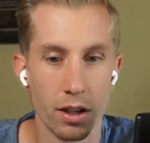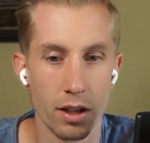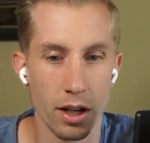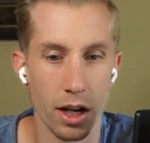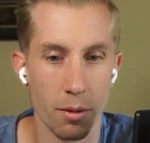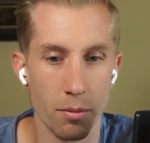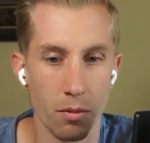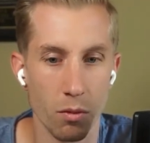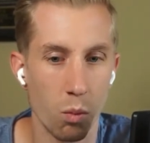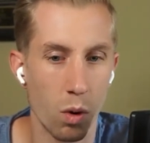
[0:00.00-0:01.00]
um,
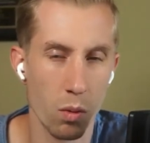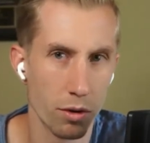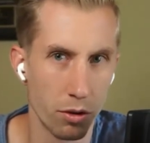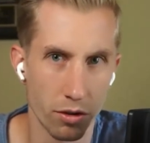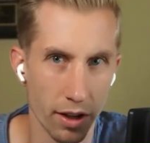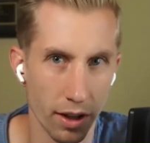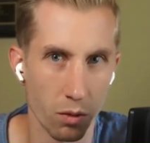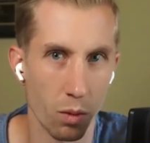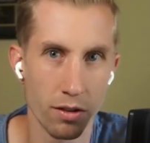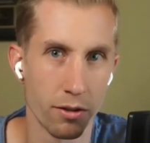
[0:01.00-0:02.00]
what would you say, like,
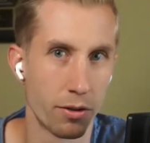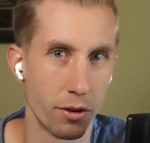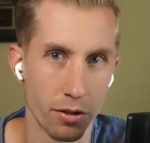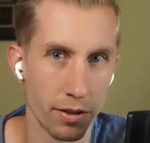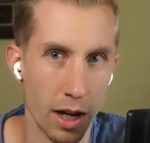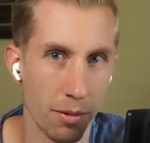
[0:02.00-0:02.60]
what's the first step?